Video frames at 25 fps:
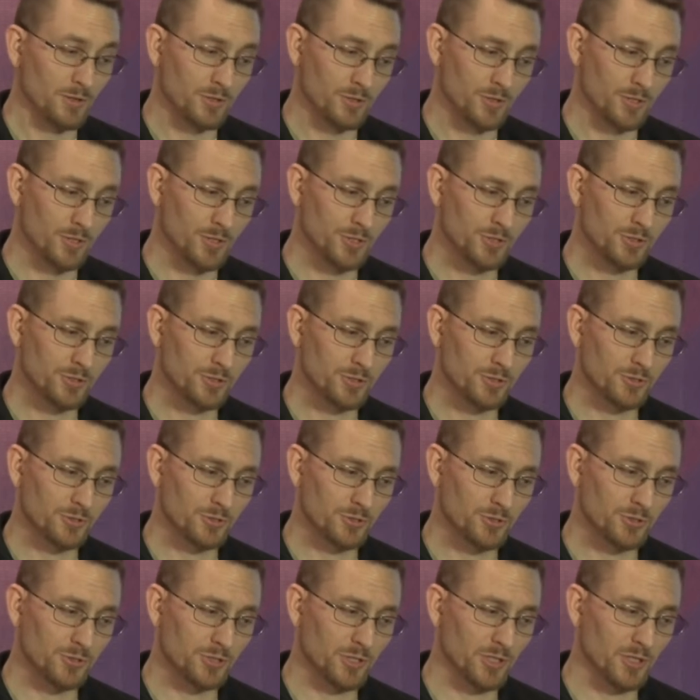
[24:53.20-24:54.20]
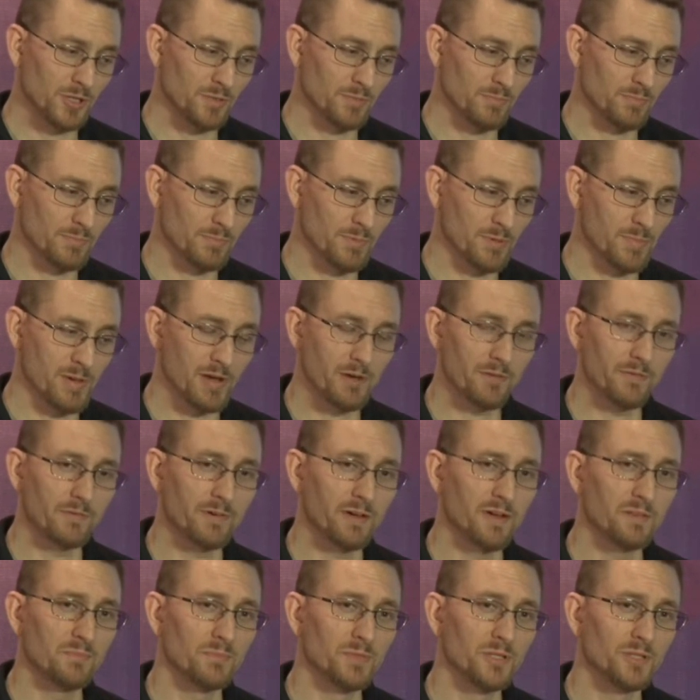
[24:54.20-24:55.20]
These should take about
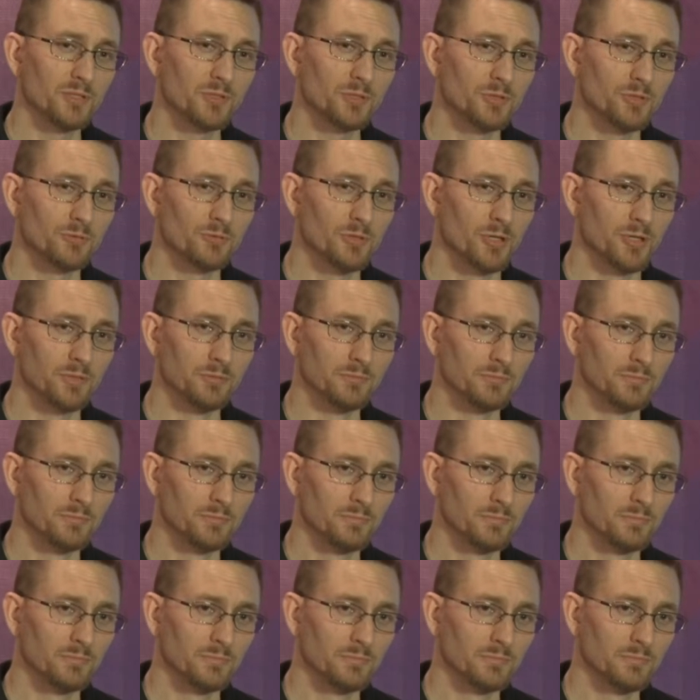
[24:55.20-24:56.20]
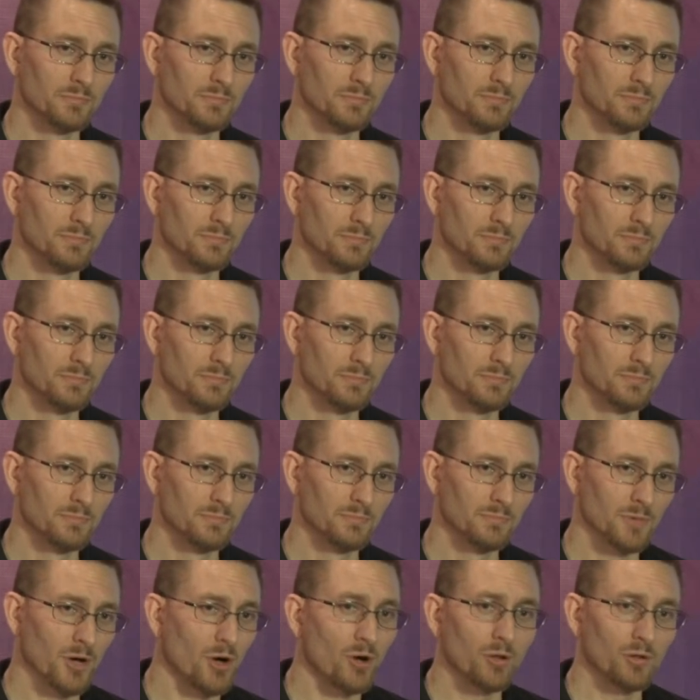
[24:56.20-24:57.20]
5 minutes to run,
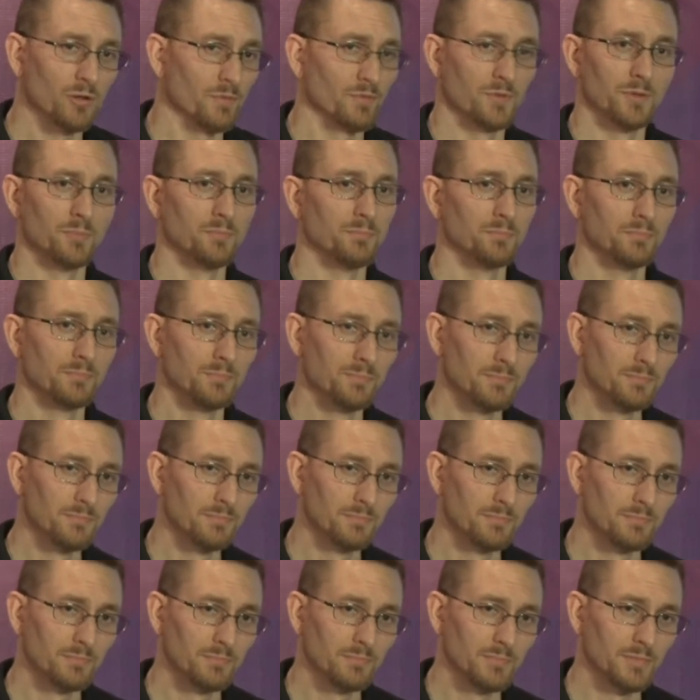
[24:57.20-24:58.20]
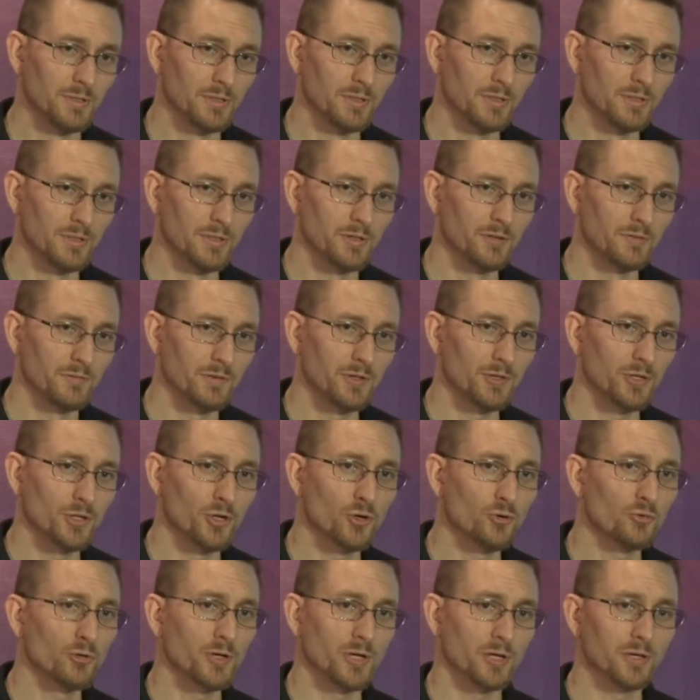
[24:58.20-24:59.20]
all of them. They're very
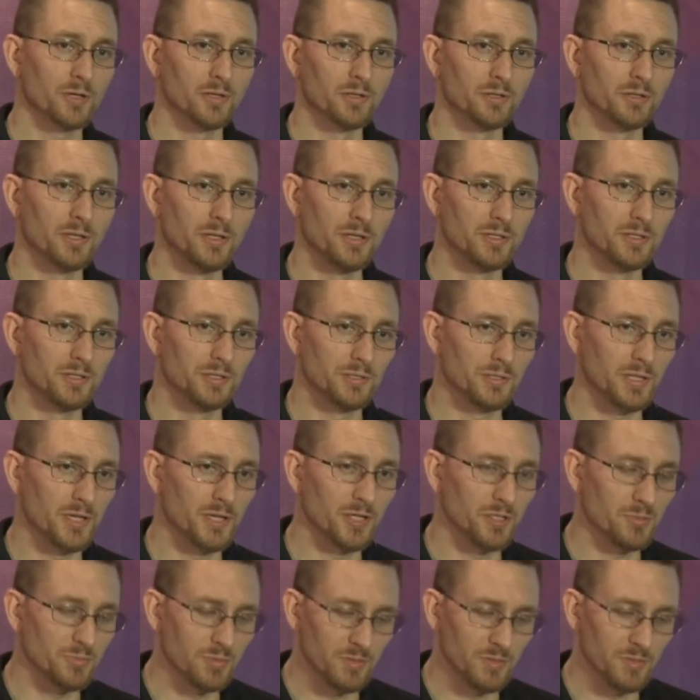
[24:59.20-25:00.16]
quick and designed to